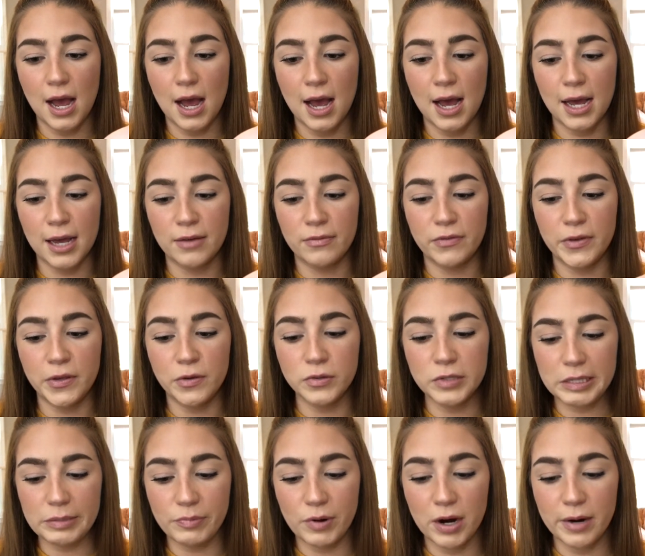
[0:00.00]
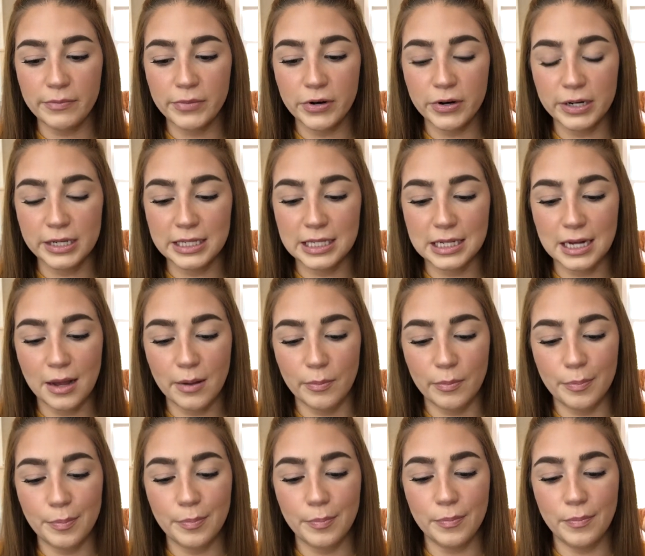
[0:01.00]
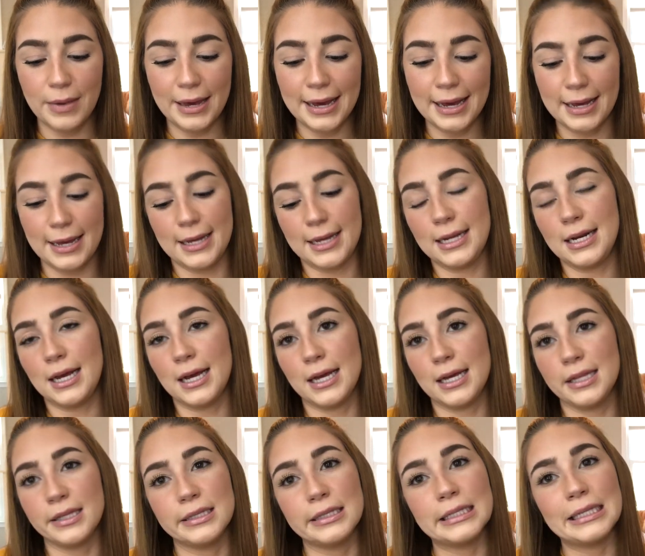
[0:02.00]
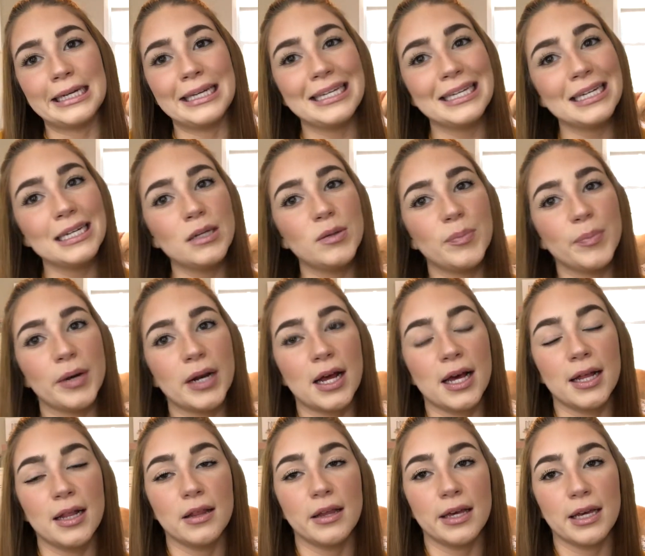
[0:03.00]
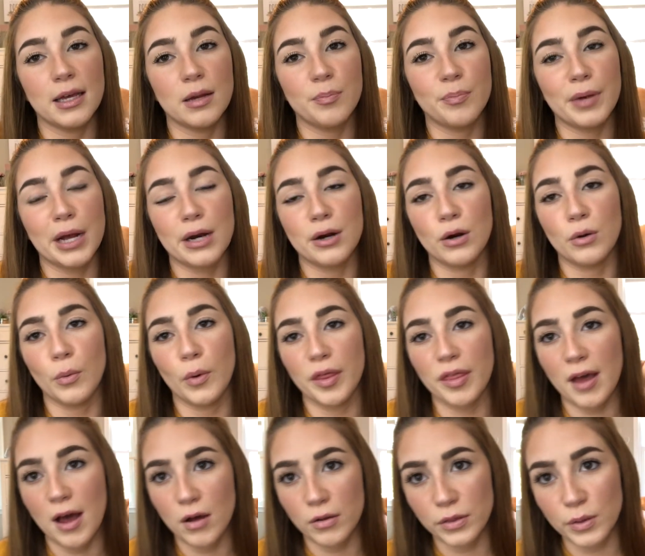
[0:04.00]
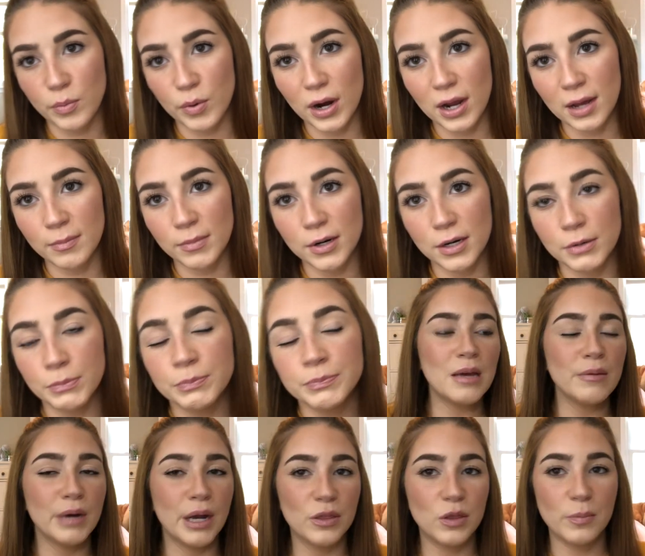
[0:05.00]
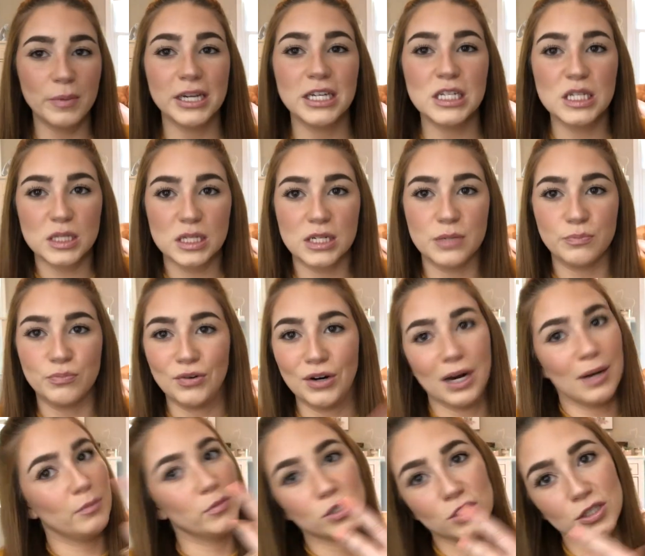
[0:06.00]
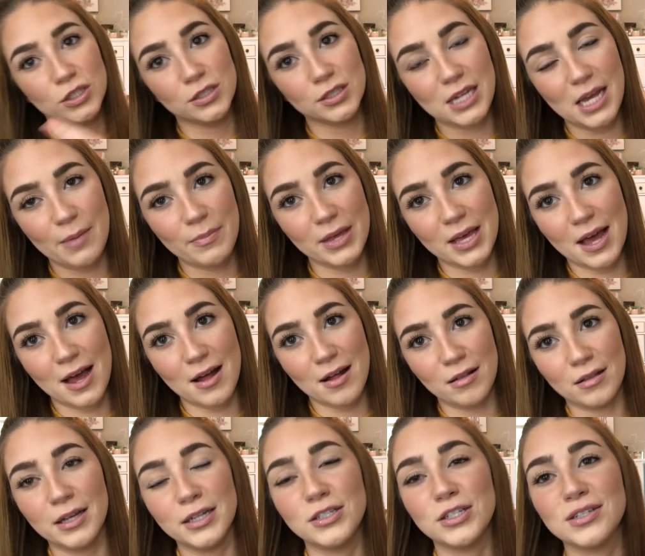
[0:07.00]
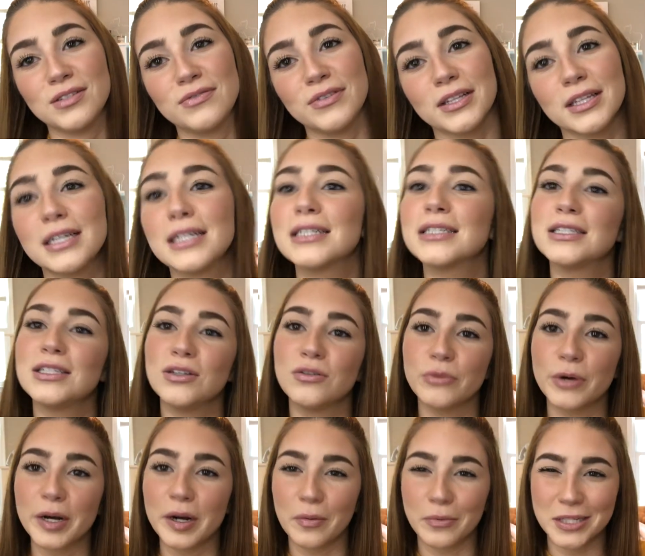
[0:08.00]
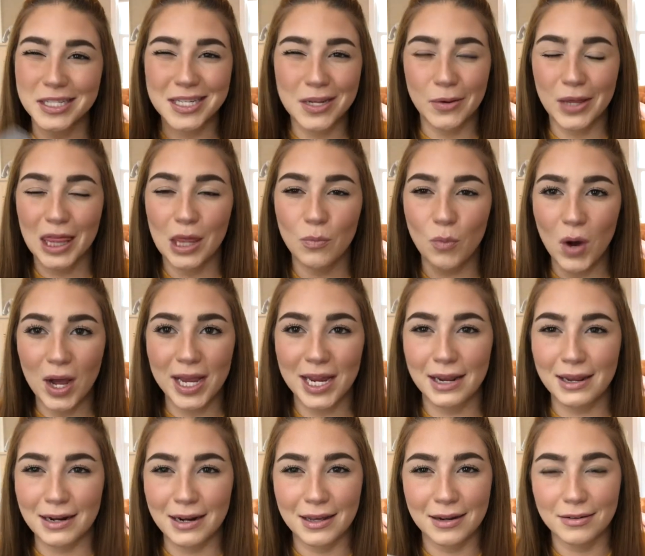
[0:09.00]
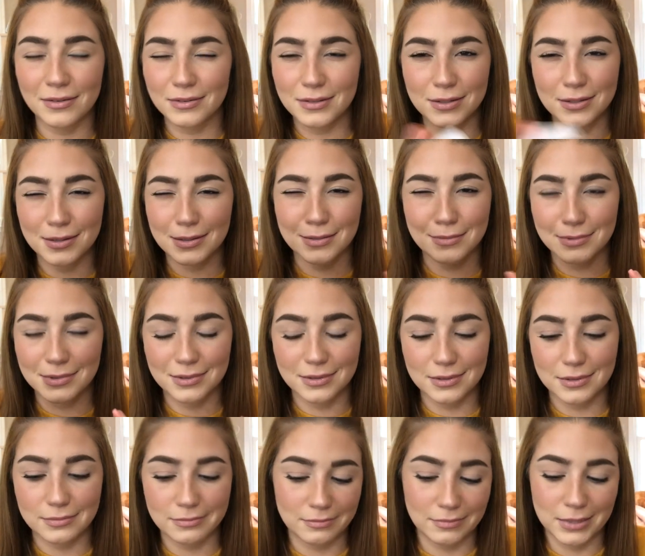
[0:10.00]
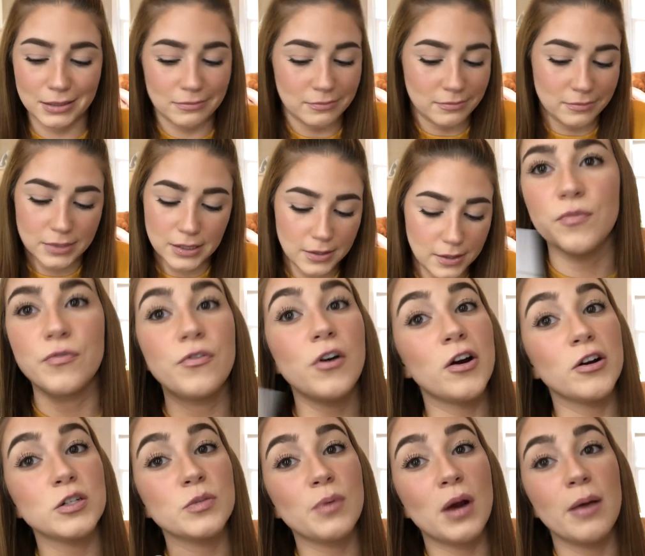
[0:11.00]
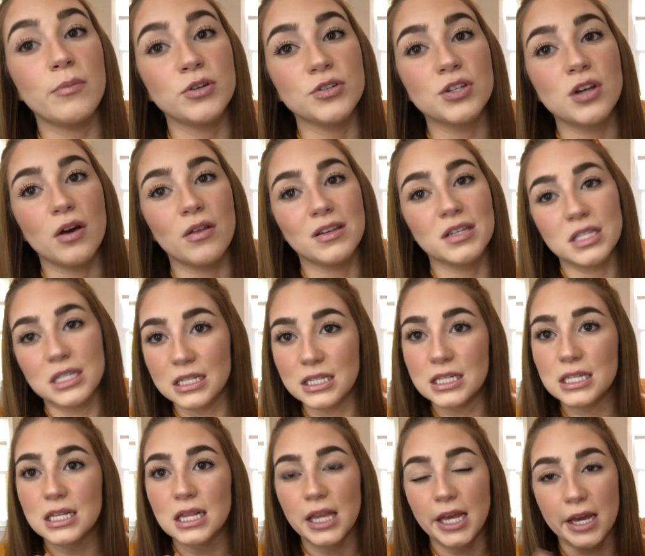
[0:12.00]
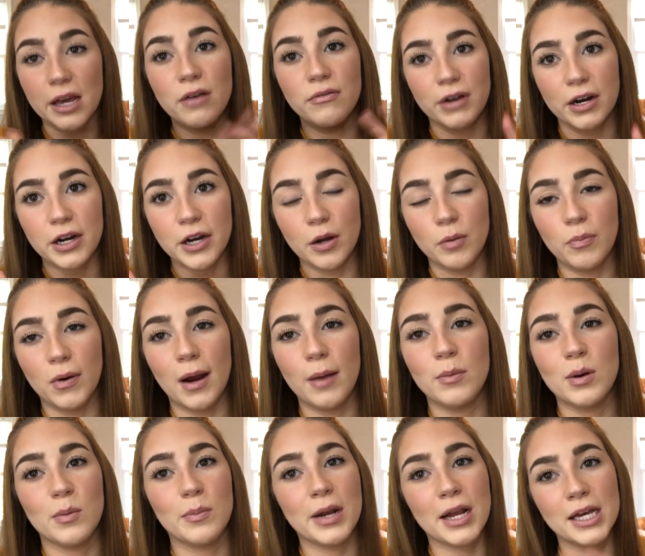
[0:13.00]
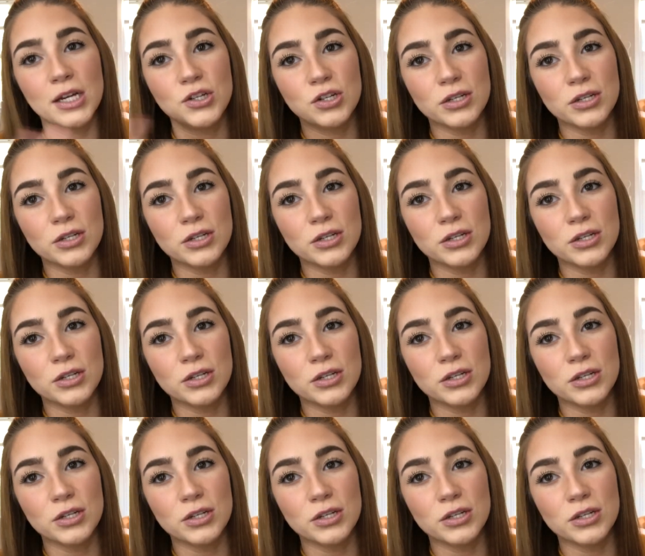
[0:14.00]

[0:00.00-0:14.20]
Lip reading: I've used the primer. It's not bad. I like it, but I like it better without the primer. I'm not the biggest primer type of gal. I just feel like you can always see the white, and I just, as far as primers go, this is like a very good primer, but I